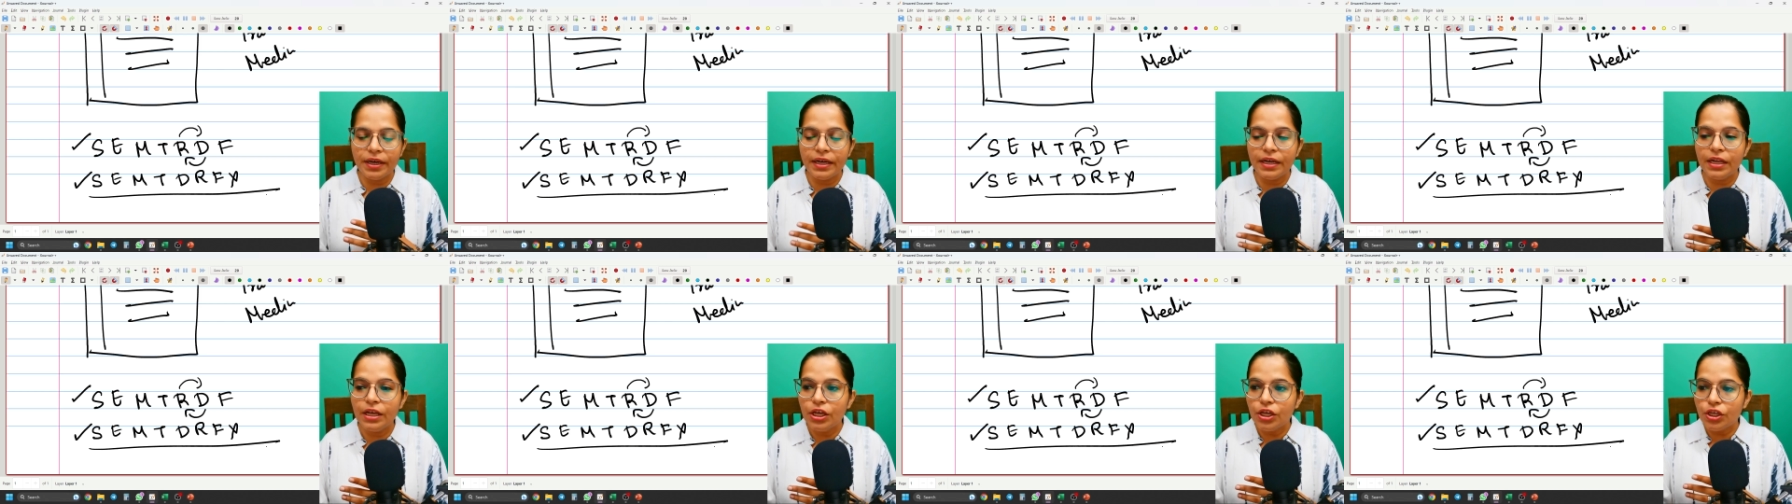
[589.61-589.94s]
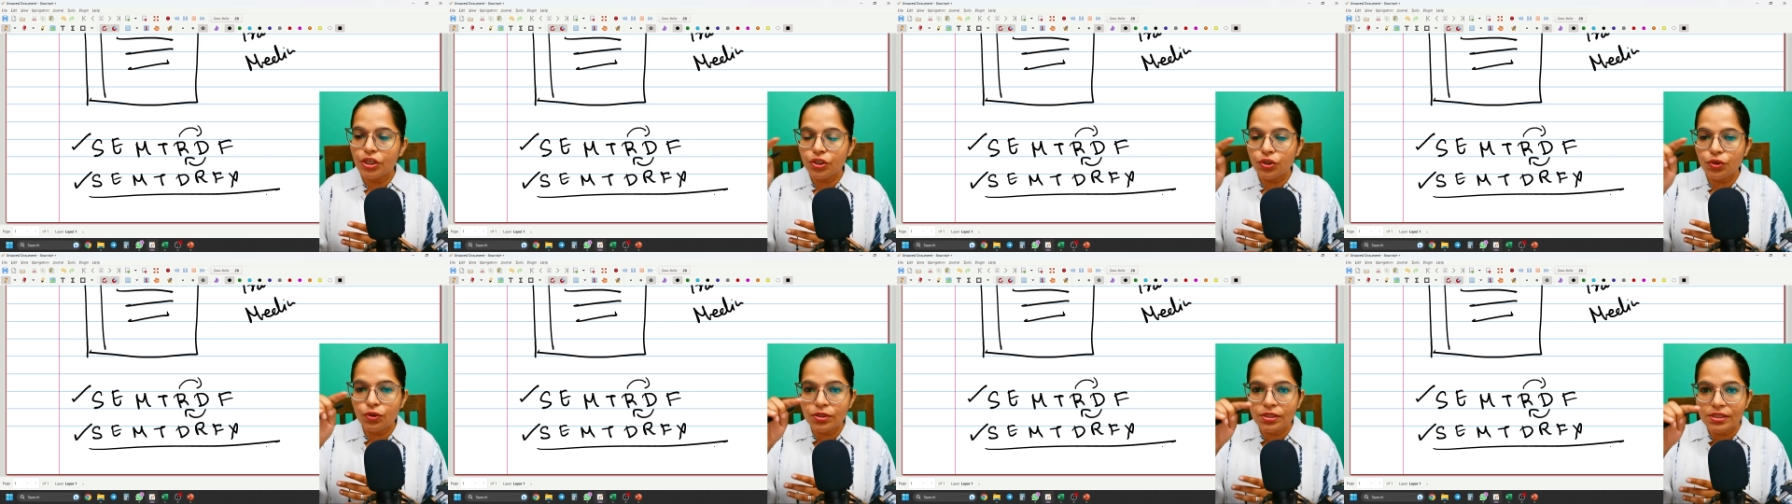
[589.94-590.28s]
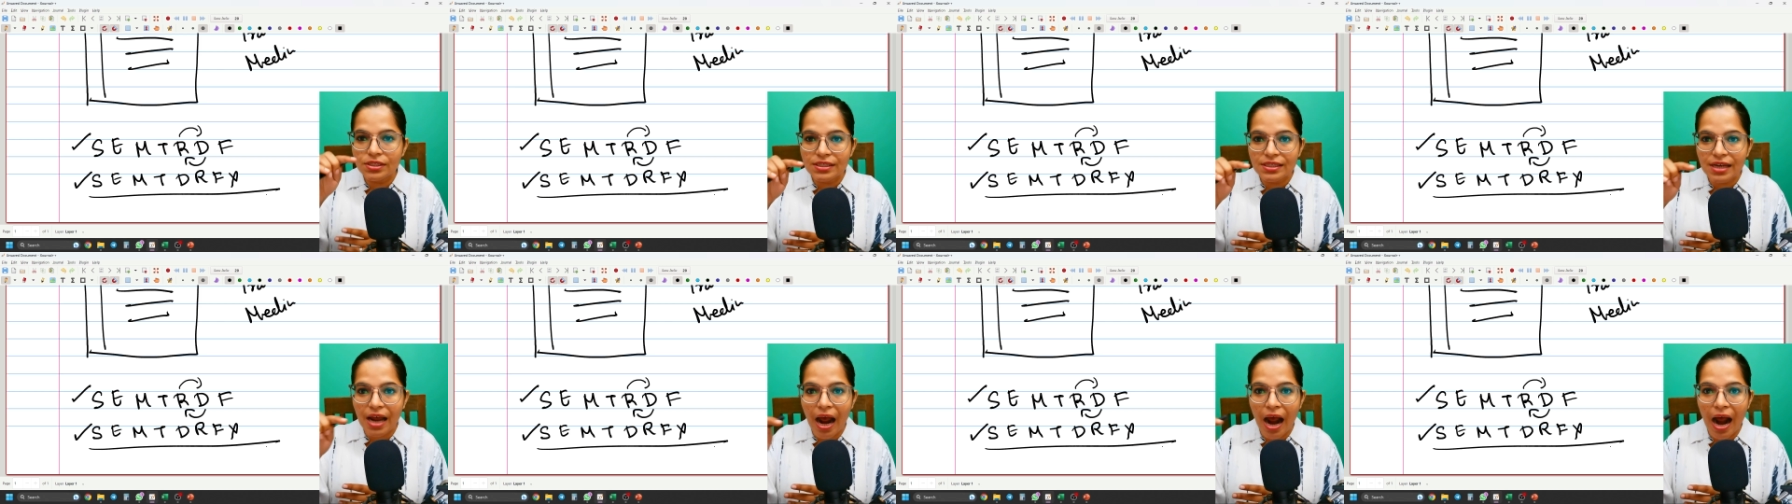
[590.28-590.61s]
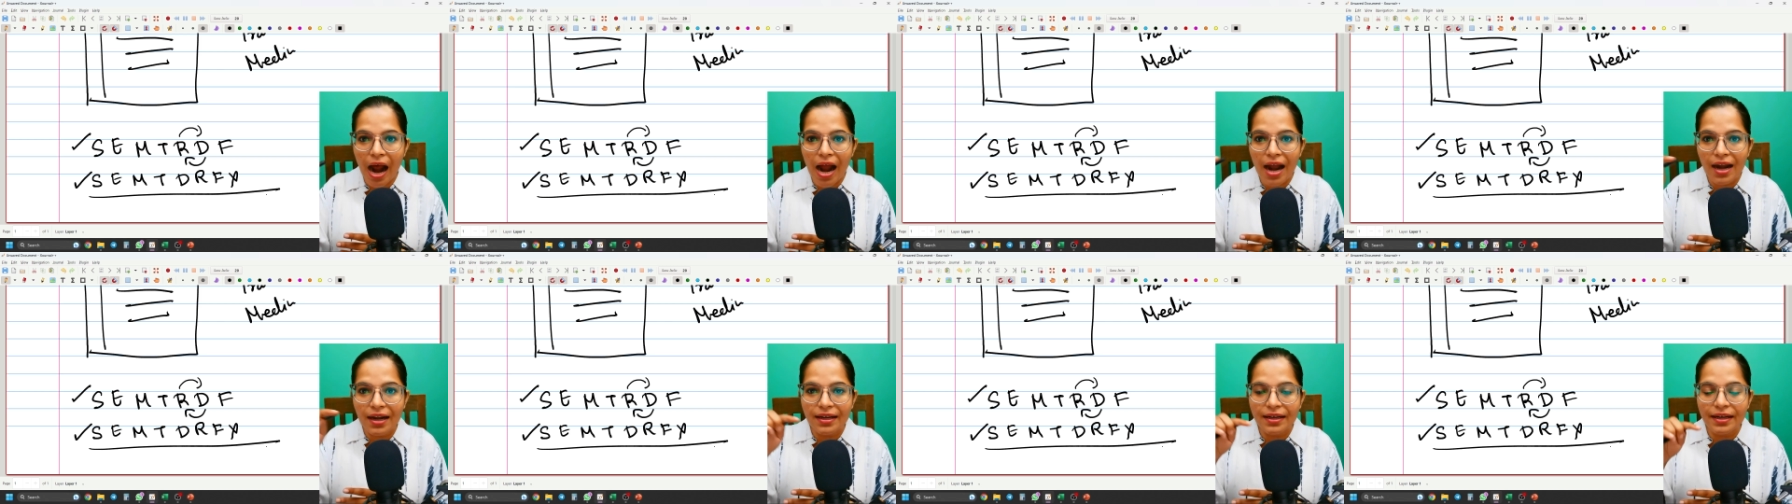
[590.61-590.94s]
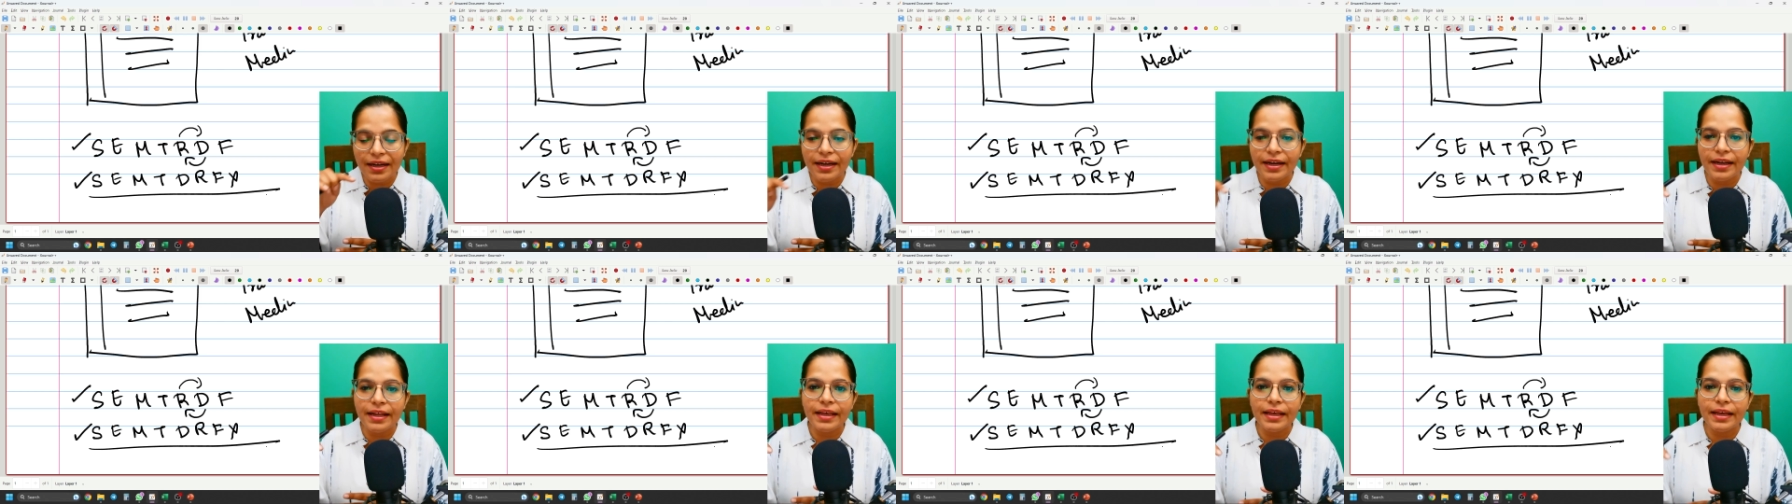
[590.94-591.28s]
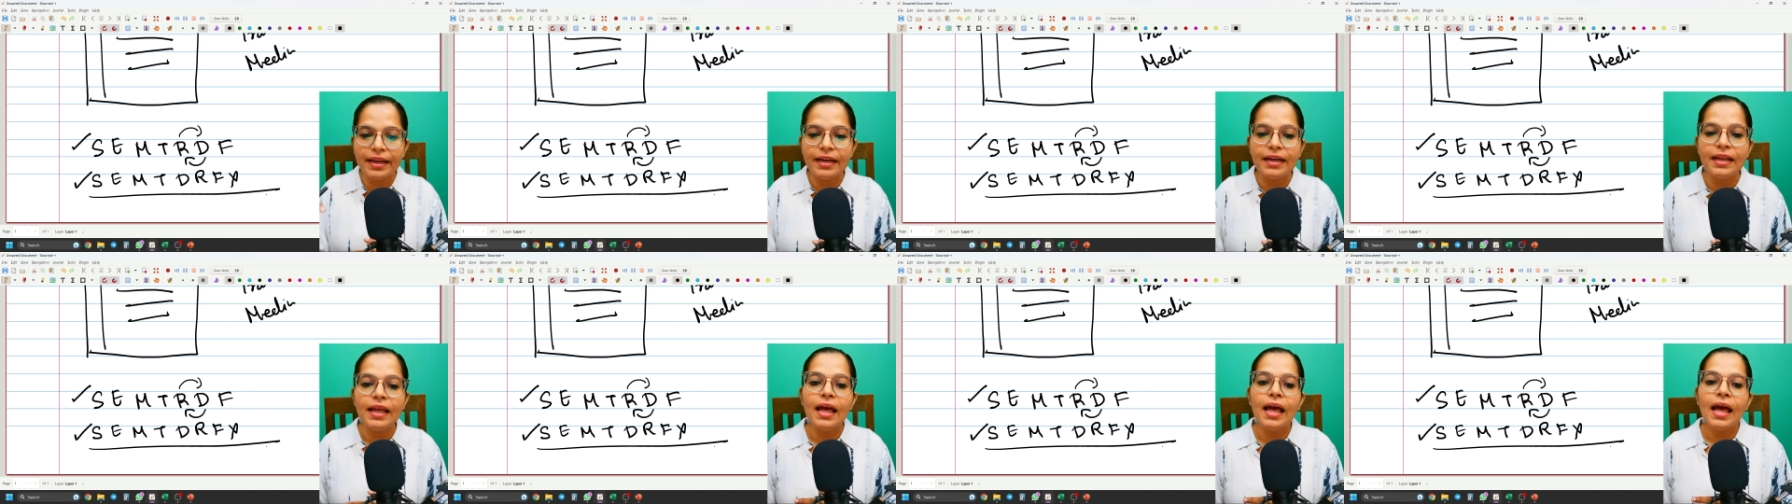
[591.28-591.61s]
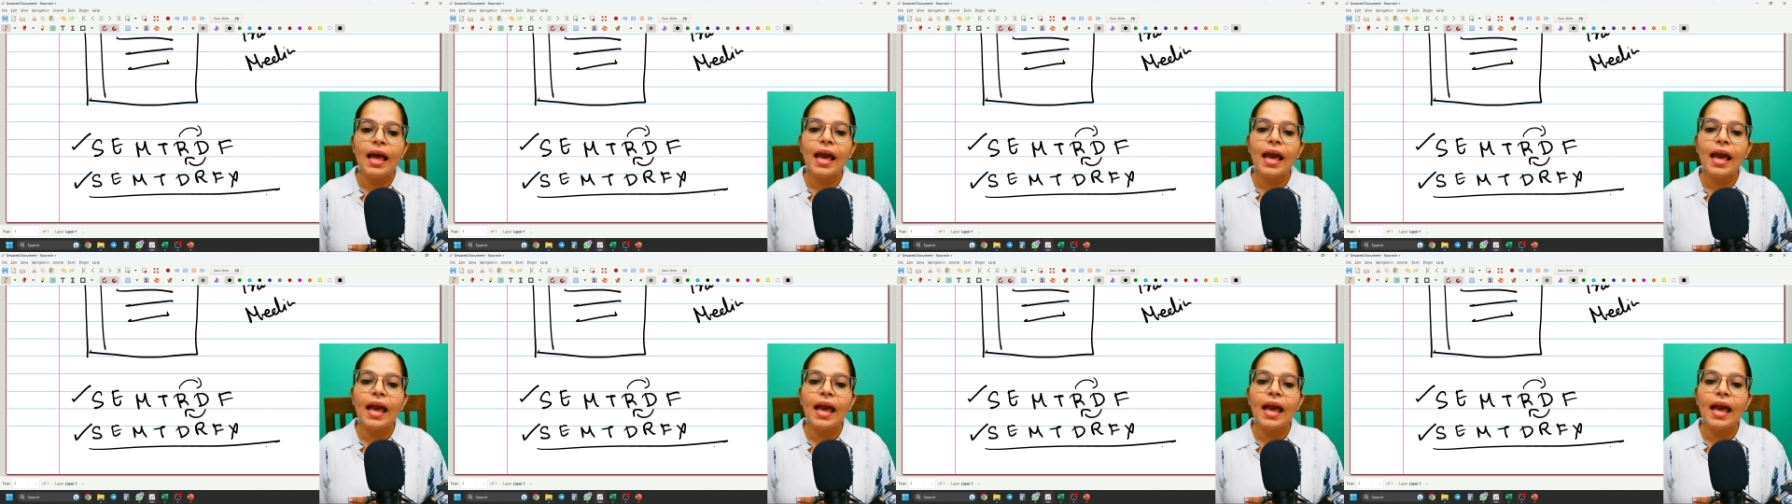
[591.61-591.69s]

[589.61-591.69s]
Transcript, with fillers: it, you start reading it,